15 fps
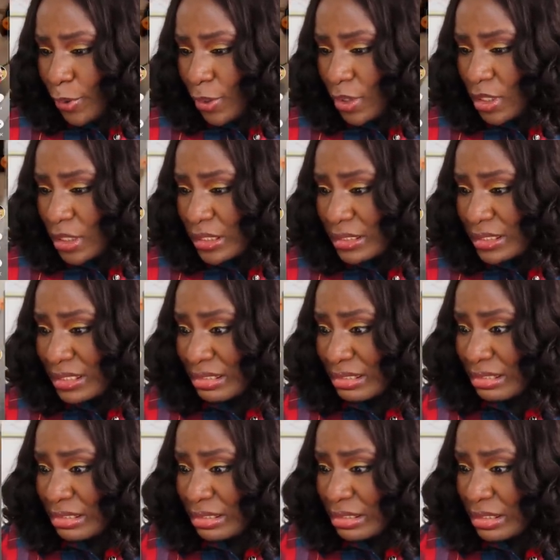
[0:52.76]
Oh my
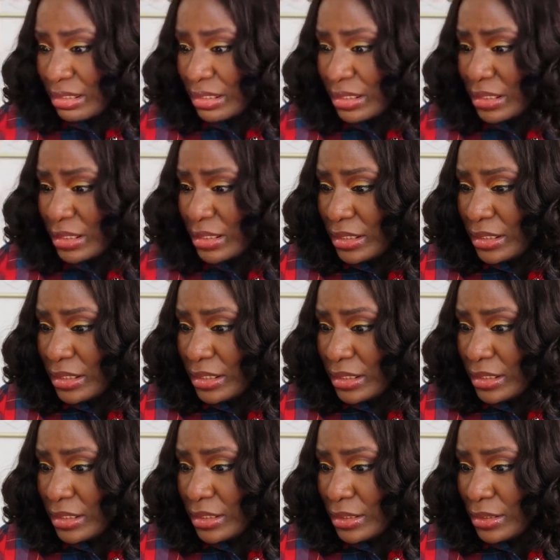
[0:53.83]
God, what is
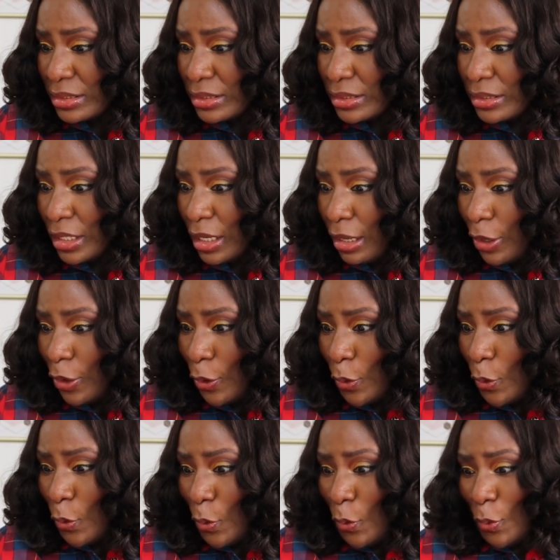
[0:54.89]
that?
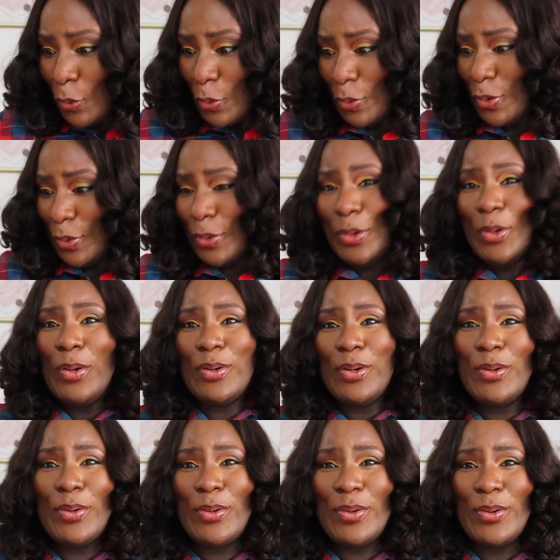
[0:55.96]

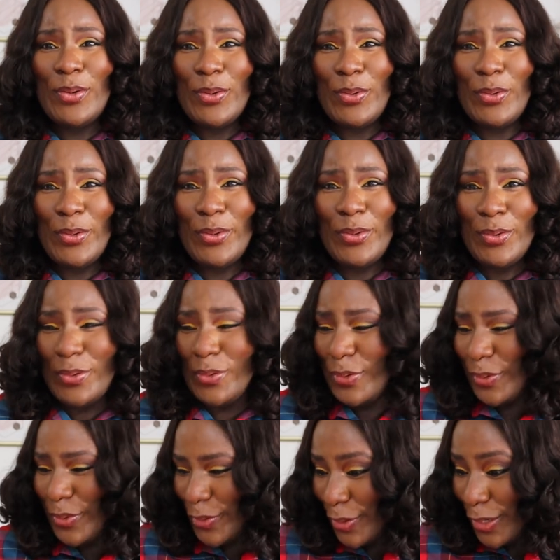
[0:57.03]

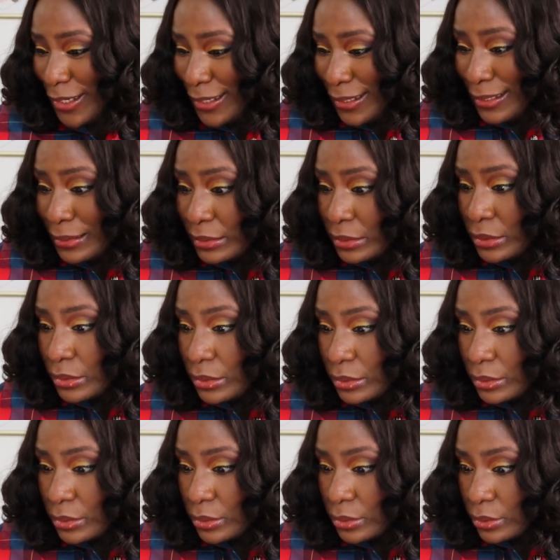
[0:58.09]
What is that?